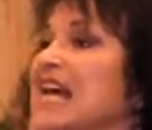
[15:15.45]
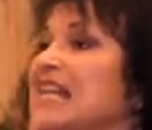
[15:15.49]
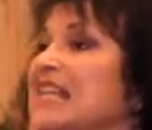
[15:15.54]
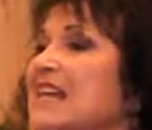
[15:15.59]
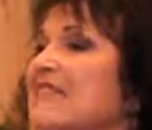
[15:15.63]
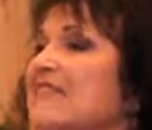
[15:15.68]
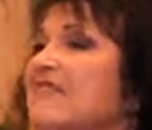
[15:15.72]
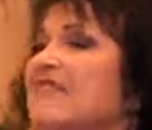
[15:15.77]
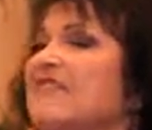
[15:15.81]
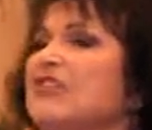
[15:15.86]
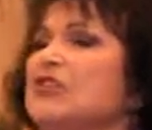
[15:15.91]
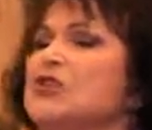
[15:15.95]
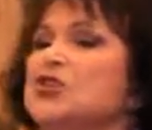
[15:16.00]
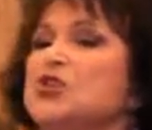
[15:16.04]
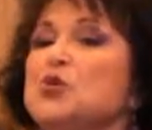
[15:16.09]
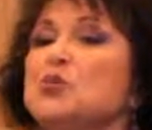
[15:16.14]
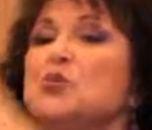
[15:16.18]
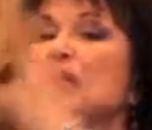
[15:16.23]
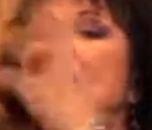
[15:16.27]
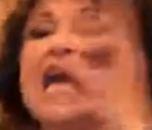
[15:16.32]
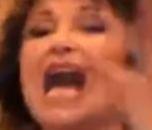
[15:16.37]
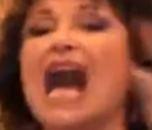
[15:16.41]
that fills
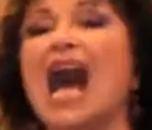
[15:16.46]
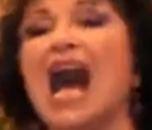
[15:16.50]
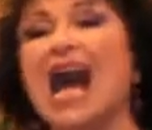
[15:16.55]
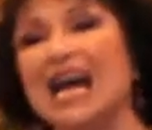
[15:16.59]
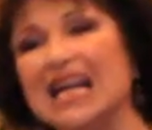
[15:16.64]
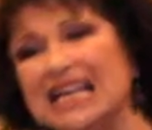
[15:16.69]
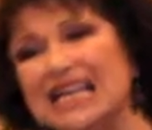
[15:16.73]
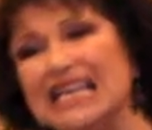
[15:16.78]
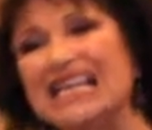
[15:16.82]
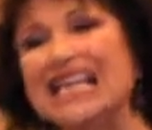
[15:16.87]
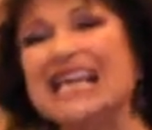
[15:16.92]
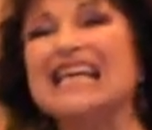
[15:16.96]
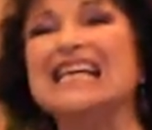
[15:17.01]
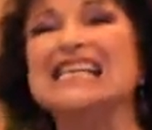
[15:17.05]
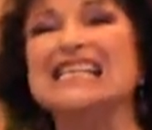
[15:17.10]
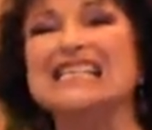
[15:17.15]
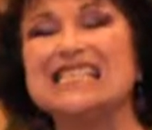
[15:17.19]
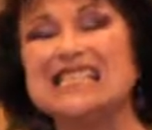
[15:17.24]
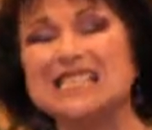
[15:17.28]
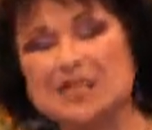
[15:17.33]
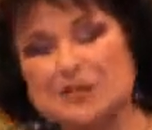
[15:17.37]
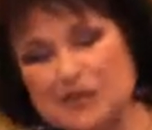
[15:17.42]
you with
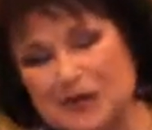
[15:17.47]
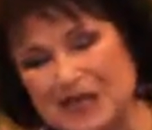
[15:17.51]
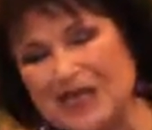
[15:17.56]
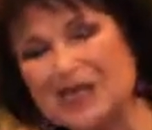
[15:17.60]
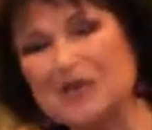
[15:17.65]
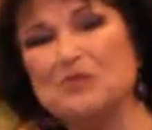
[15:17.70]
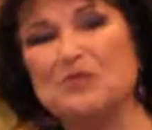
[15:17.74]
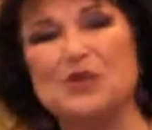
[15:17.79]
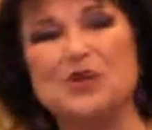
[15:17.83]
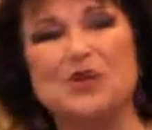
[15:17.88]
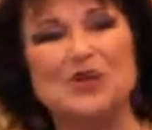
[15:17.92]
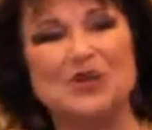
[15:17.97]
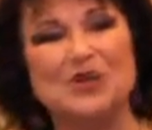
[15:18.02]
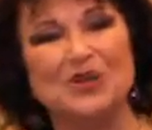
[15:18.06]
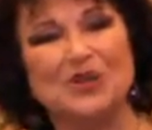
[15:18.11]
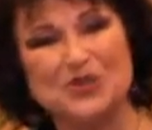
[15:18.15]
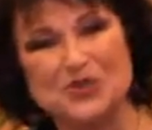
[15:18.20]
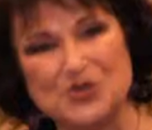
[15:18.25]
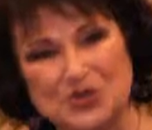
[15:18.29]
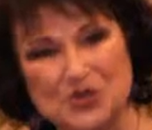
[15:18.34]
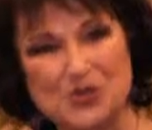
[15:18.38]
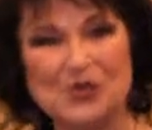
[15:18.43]
unspeakable
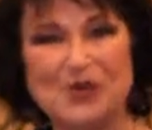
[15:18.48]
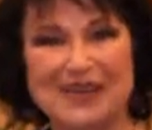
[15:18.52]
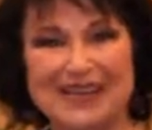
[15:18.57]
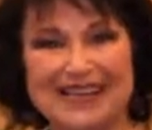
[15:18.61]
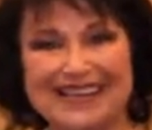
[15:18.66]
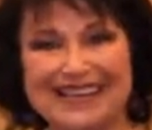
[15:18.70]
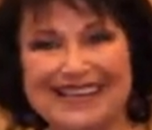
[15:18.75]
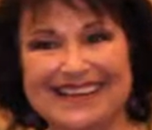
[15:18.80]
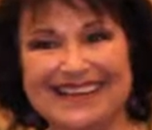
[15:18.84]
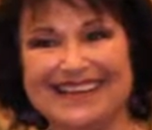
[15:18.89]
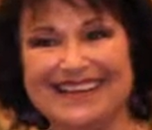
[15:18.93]
joy.